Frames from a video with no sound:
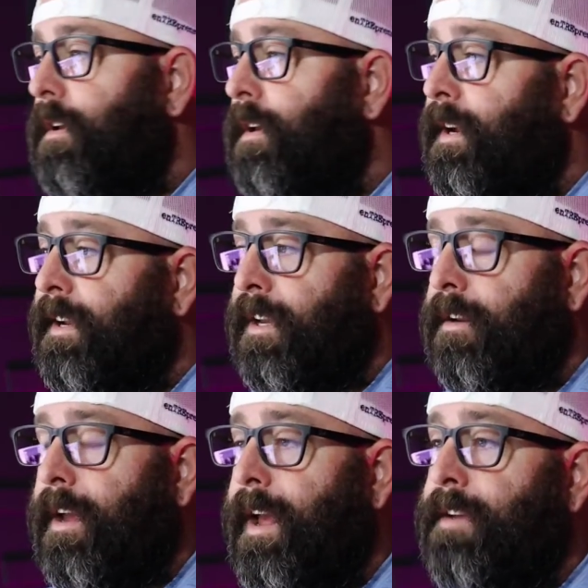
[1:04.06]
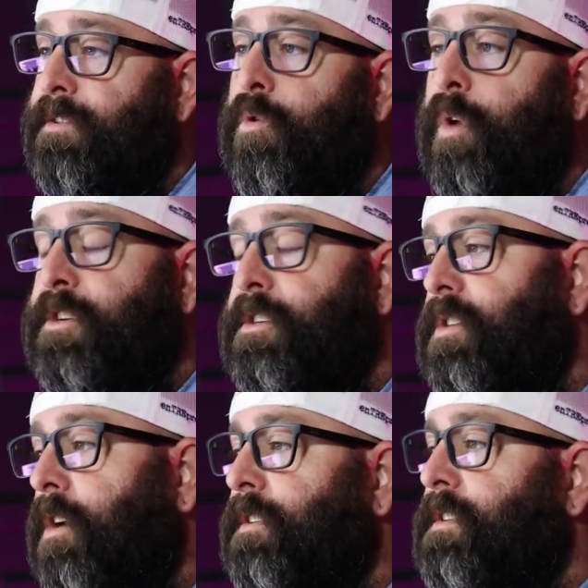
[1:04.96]
And I get asked questions
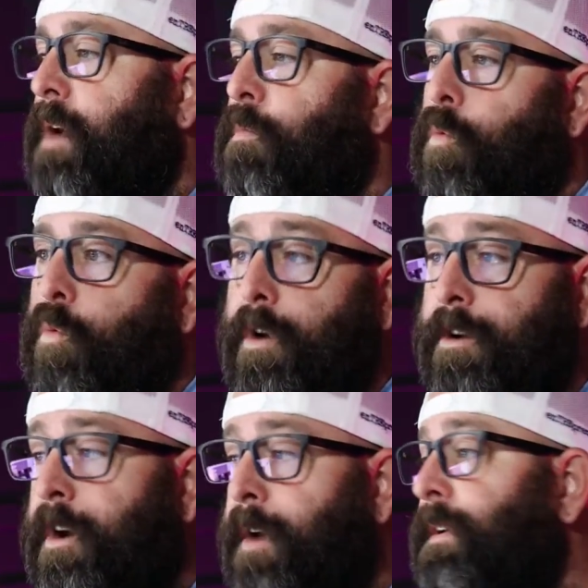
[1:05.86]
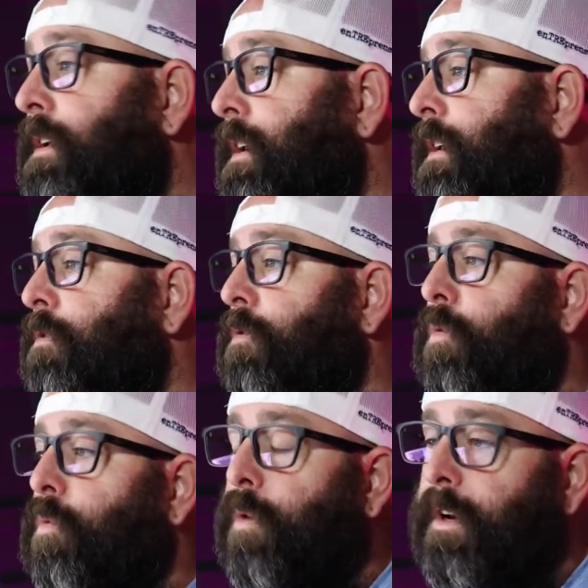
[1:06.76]
all the time. Where do I begin?
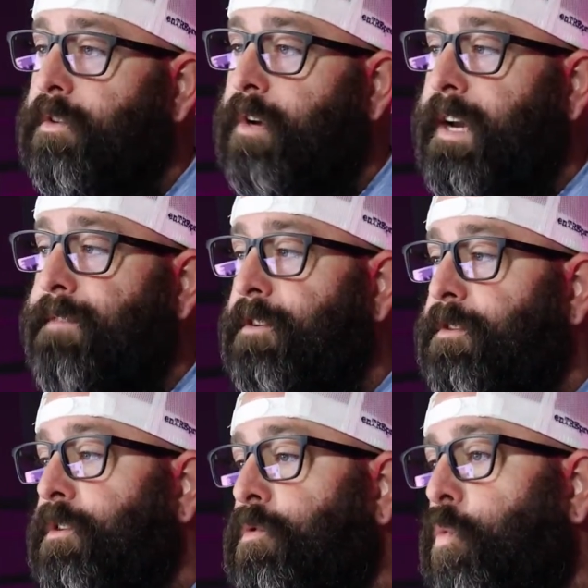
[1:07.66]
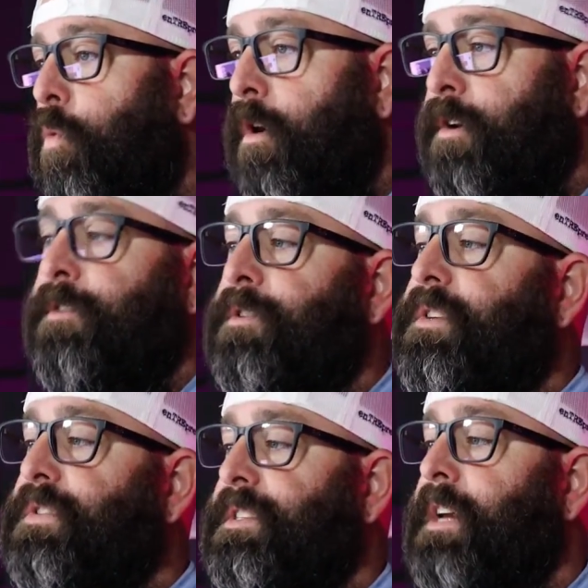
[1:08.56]
What do I have to do? What are the
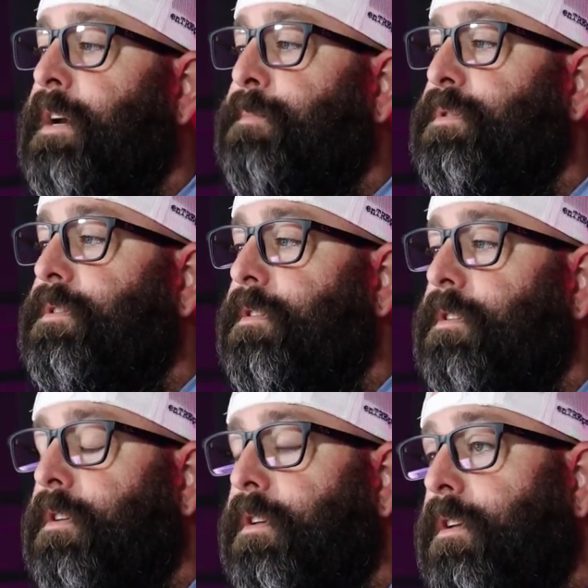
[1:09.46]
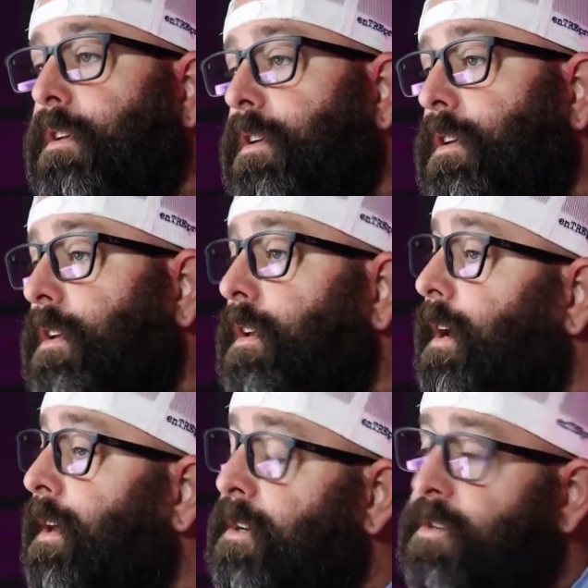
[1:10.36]
steps?
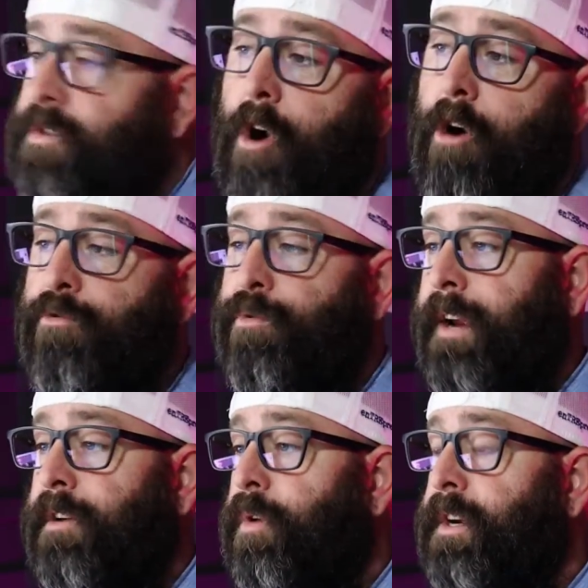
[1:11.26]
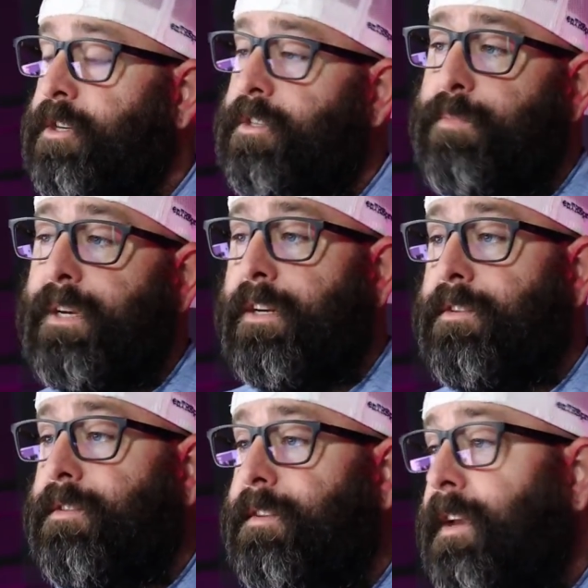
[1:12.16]
And these are all great questions
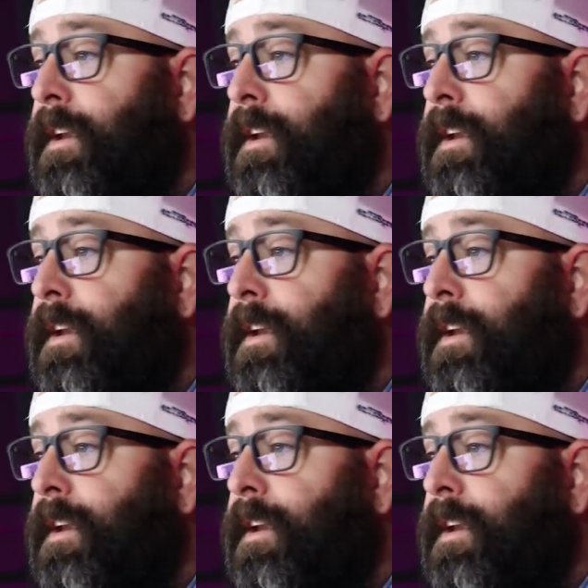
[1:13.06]
because they